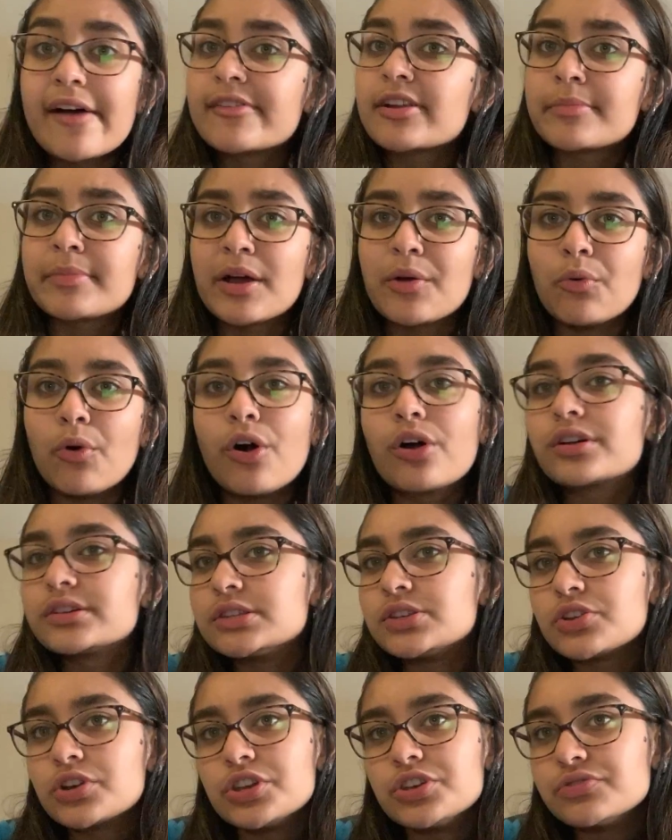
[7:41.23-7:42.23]
it on my wall because
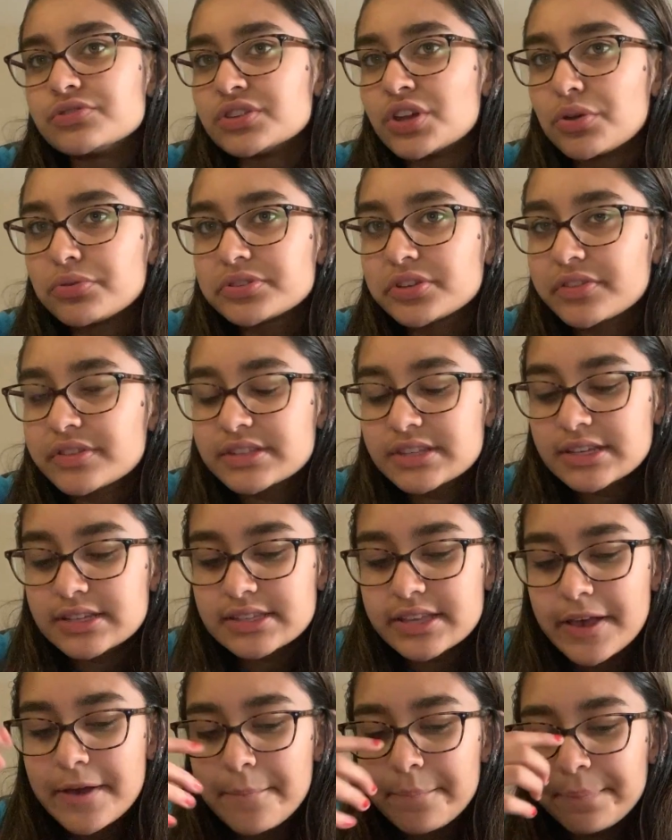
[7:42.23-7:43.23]
you could use notes on this
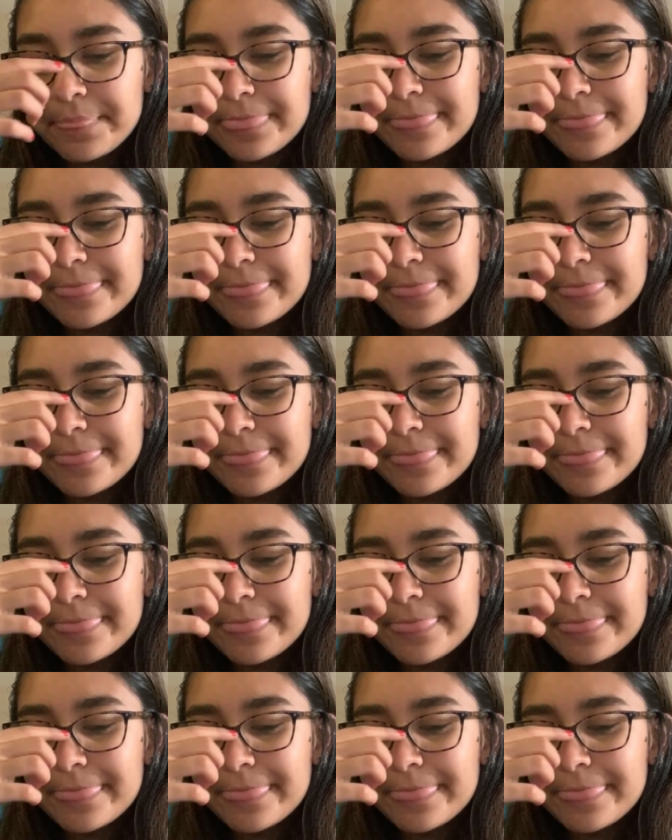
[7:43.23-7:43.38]
exam.